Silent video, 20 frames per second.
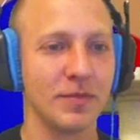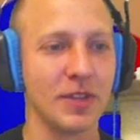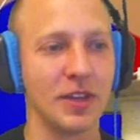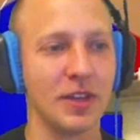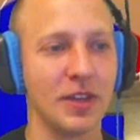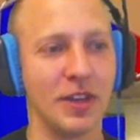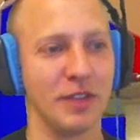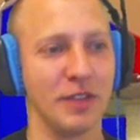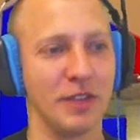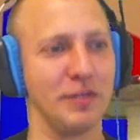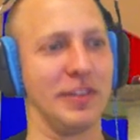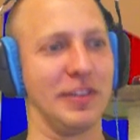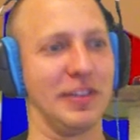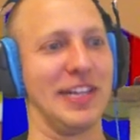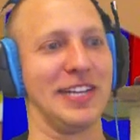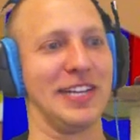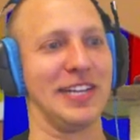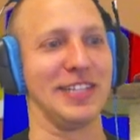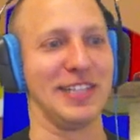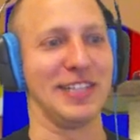Fly
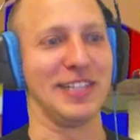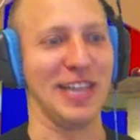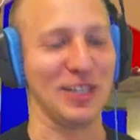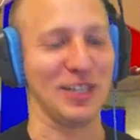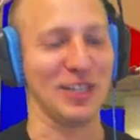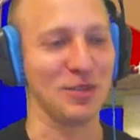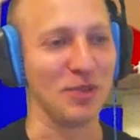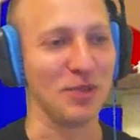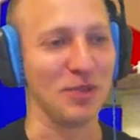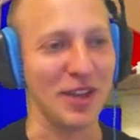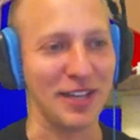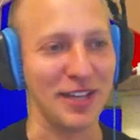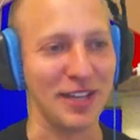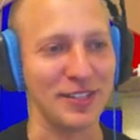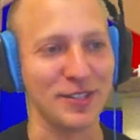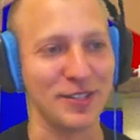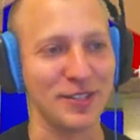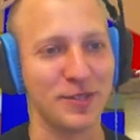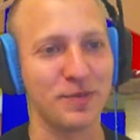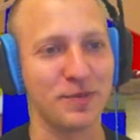to the next
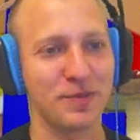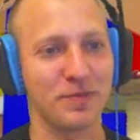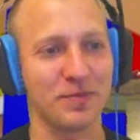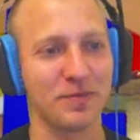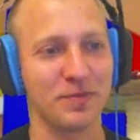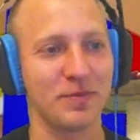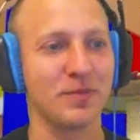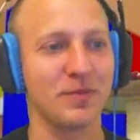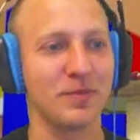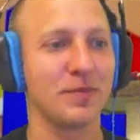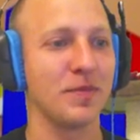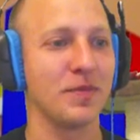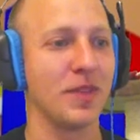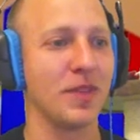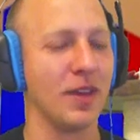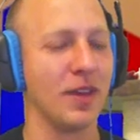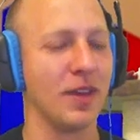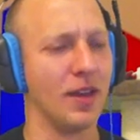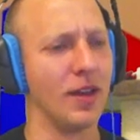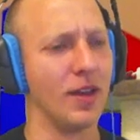boss.
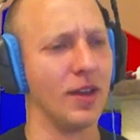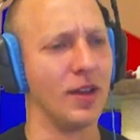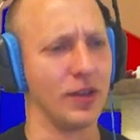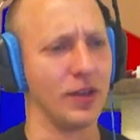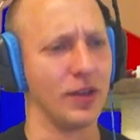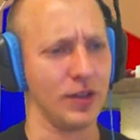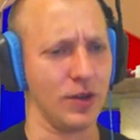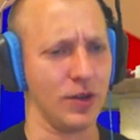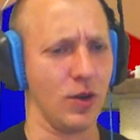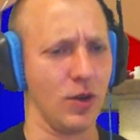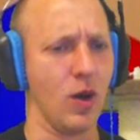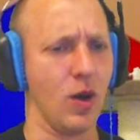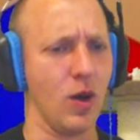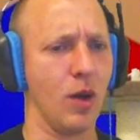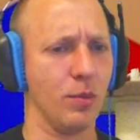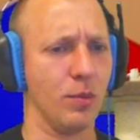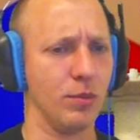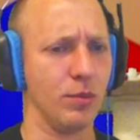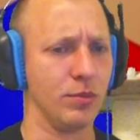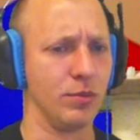
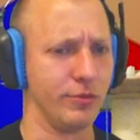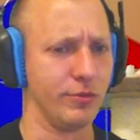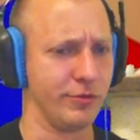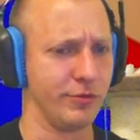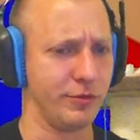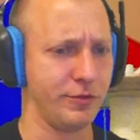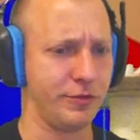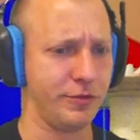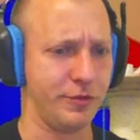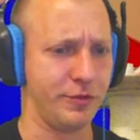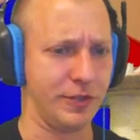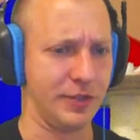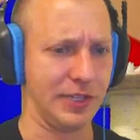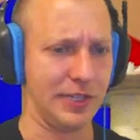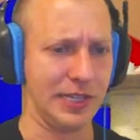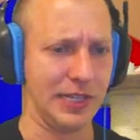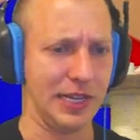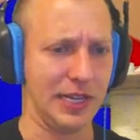Come fly...